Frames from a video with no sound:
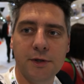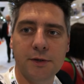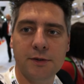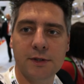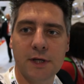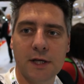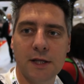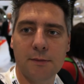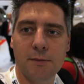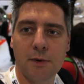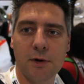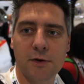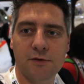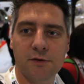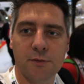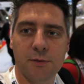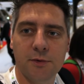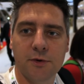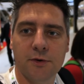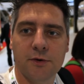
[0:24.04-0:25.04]
you to get the most
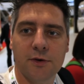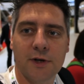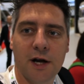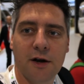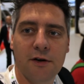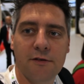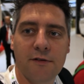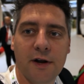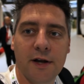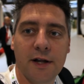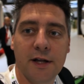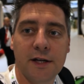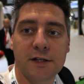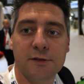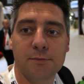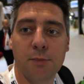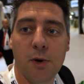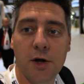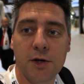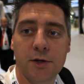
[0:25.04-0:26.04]
from your caravan and
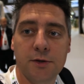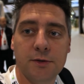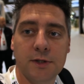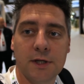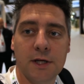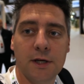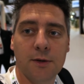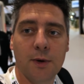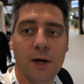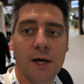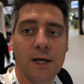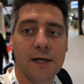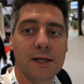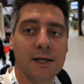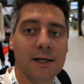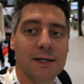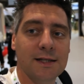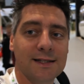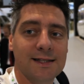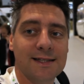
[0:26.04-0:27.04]
inspire you to get away.
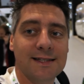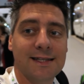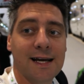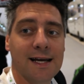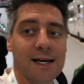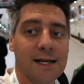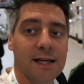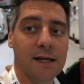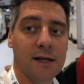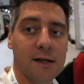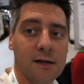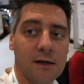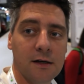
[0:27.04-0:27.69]
Today,